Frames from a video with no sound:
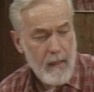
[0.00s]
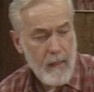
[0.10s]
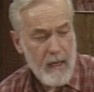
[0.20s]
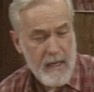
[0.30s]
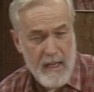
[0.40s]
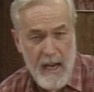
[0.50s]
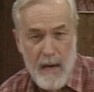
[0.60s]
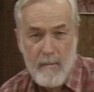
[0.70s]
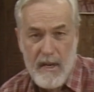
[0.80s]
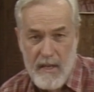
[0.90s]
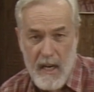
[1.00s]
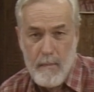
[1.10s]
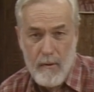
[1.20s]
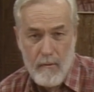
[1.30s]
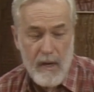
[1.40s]
it can be
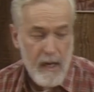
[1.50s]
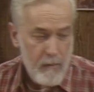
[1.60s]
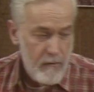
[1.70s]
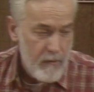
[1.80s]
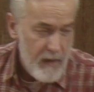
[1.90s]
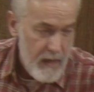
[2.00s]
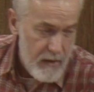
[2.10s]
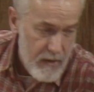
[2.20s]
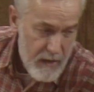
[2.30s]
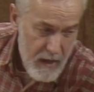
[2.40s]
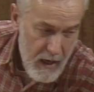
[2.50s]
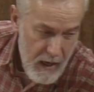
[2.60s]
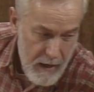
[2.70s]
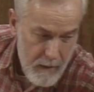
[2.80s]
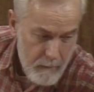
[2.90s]
taper-reamed from the
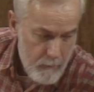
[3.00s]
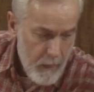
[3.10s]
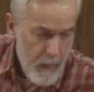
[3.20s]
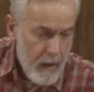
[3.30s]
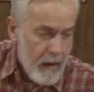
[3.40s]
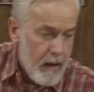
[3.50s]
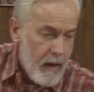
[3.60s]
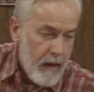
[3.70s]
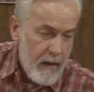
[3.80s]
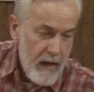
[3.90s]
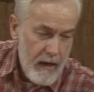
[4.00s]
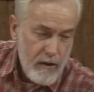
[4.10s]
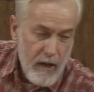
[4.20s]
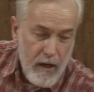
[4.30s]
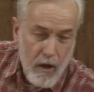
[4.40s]
inside. That
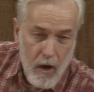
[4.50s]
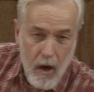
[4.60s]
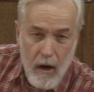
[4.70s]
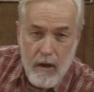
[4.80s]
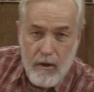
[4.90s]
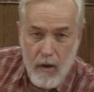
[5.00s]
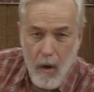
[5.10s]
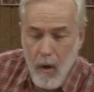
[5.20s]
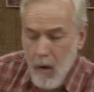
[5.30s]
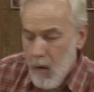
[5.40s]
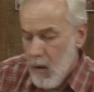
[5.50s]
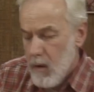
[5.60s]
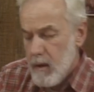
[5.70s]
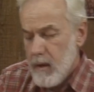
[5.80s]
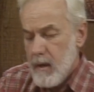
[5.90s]
is, enlarge the hole.
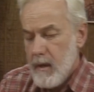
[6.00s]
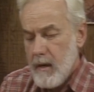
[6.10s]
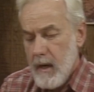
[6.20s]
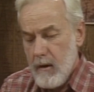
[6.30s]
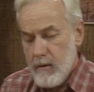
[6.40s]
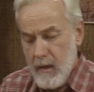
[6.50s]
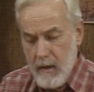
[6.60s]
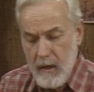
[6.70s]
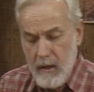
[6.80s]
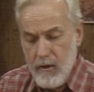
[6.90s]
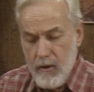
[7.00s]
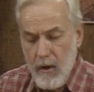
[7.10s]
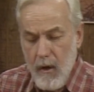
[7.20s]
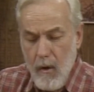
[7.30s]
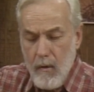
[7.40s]
Now, as you
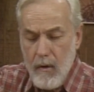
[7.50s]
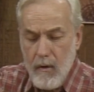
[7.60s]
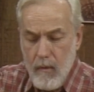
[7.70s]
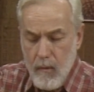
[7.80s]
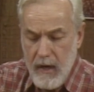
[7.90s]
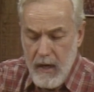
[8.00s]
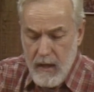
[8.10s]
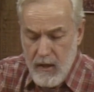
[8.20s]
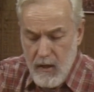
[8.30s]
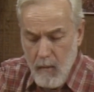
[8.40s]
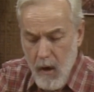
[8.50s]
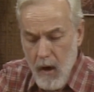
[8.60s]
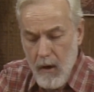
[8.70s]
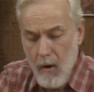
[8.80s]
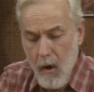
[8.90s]
know, we need a
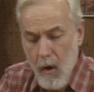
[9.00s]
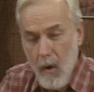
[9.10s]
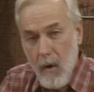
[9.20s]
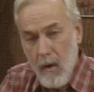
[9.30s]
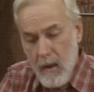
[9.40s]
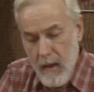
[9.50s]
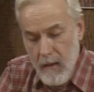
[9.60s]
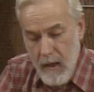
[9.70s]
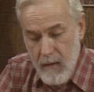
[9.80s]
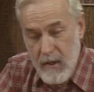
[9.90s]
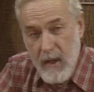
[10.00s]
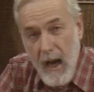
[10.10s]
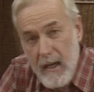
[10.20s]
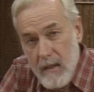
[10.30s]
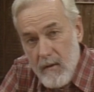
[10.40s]
smaller hole than the
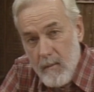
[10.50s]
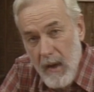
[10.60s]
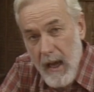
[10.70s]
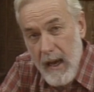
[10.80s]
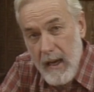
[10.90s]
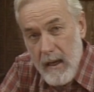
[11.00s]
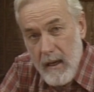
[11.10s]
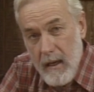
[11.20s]
size of the blank